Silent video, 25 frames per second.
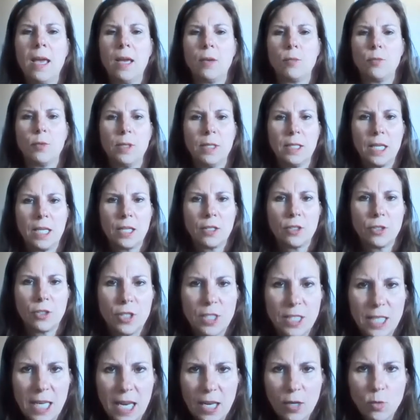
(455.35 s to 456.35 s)
really
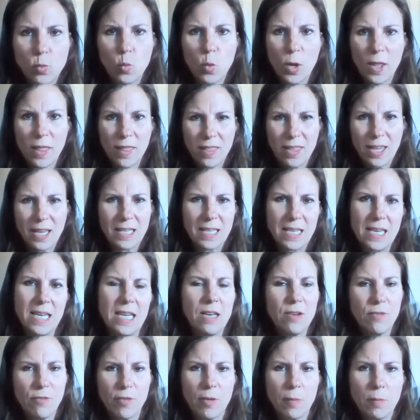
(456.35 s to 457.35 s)
understand what they
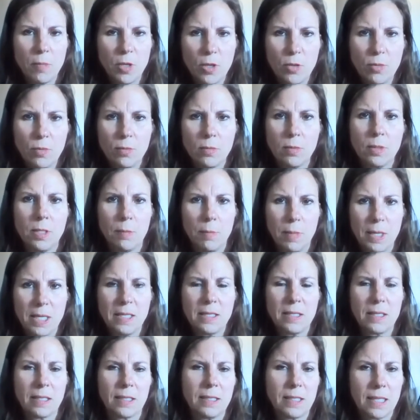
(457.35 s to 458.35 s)
need from you to be
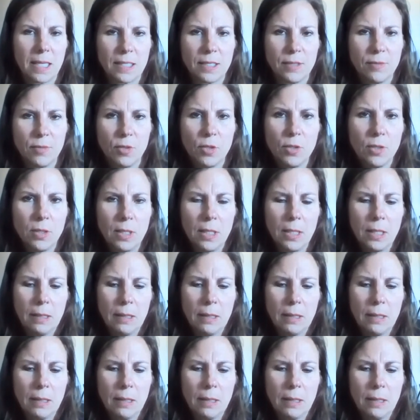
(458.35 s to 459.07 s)
successful,